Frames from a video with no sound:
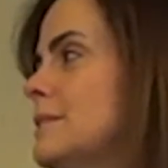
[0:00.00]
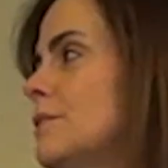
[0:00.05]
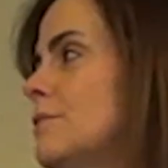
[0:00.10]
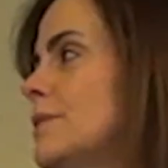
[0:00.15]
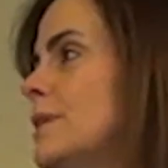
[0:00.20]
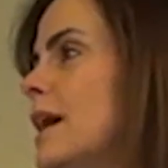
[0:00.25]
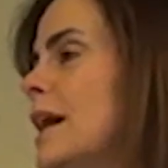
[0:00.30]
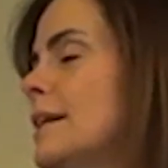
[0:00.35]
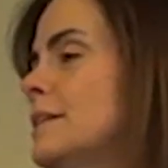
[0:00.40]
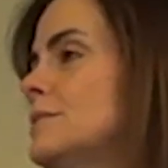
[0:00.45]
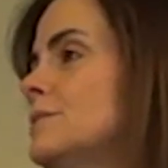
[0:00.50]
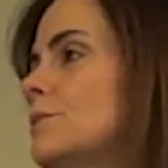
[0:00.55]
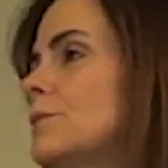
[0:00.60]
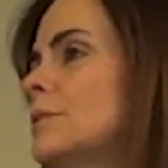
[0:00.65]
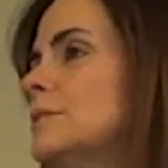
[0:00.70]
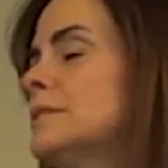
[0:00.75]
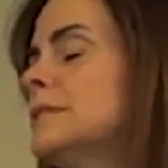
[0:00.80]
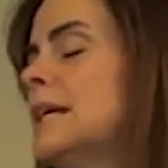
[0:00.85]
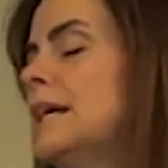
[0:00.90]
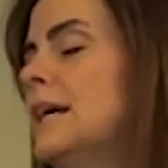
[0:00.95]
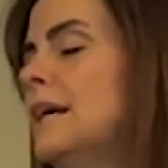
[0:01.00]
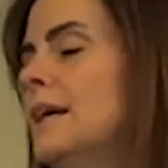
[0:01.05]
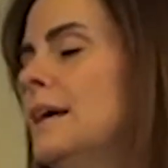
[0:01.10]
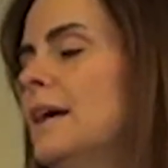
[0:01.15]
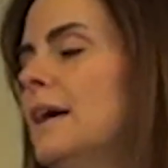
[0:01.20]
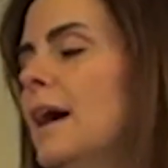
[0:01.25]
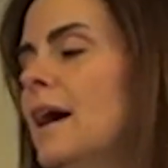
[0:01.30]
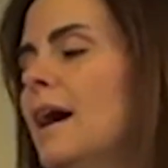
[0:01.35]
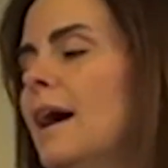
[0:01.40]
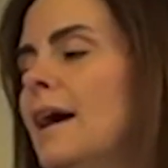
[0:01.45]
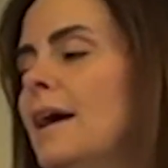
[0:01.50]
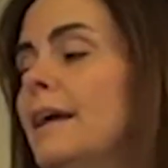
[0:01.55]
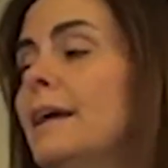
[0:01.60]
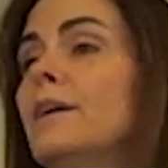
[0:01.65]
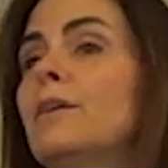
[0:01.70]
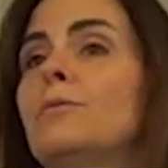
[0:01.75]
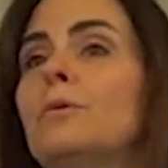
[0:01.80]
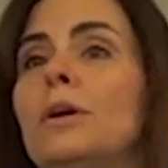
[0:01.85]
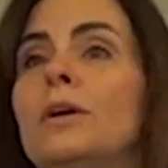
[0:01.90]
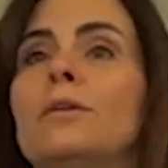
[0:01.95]
different high schools, uh,
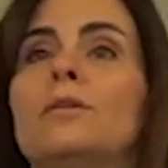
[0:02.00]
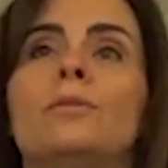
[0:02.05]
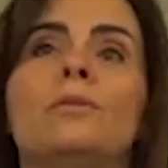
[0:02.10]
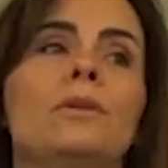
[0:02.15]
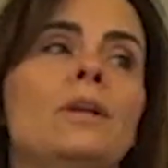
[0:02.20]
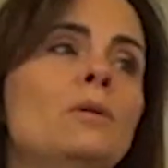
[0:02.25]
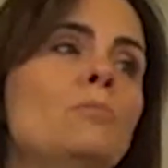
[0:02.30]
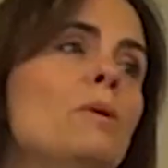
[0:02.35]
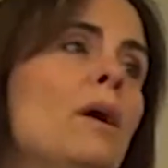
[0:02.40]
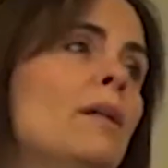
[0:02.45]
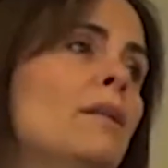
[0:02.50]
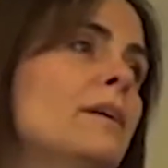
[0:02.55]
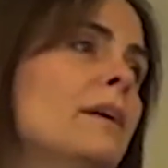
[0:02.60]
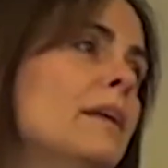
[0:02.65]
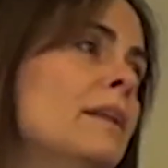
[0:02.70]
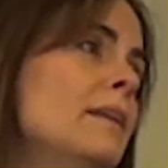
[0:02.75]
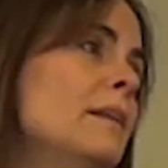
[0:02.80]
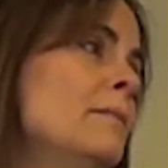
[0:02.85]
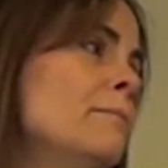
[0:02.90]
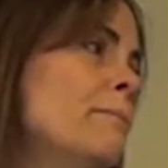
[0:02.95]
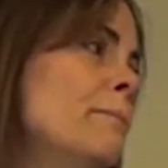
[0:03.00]
in including Pelican,